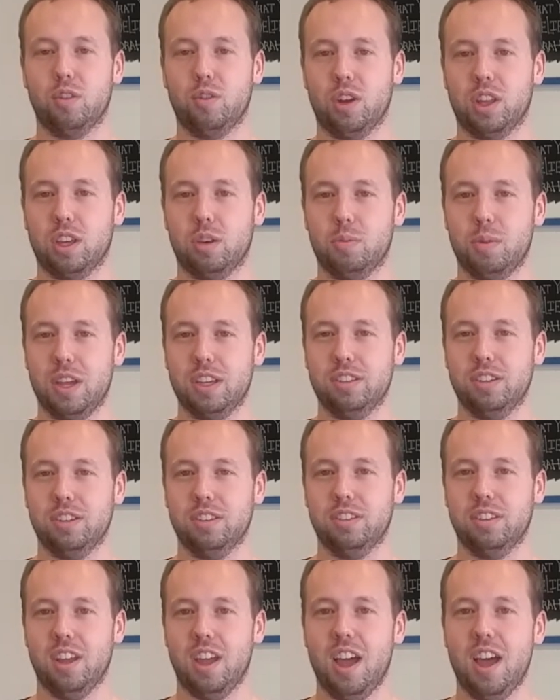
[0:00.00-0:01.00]
on a regular
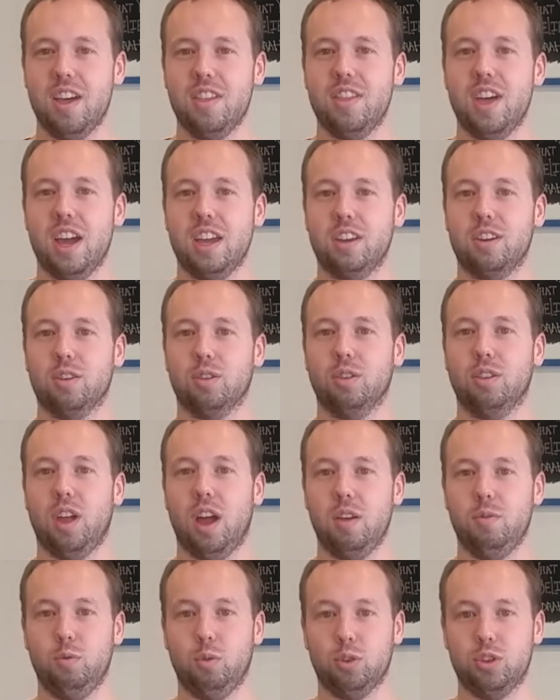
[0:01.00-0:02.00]
basis, that your
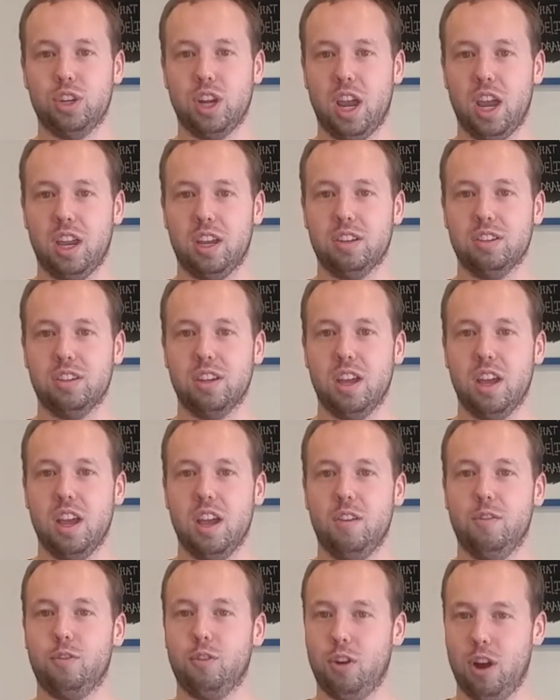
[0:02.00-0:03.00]
life will change
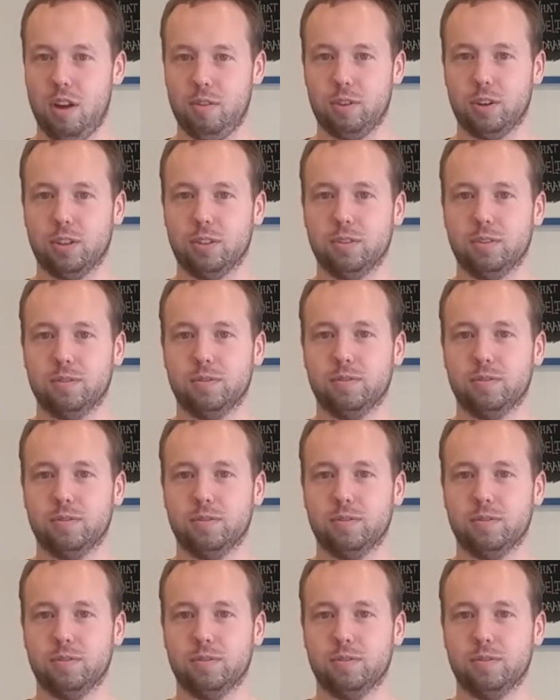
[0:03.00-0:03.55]
forever.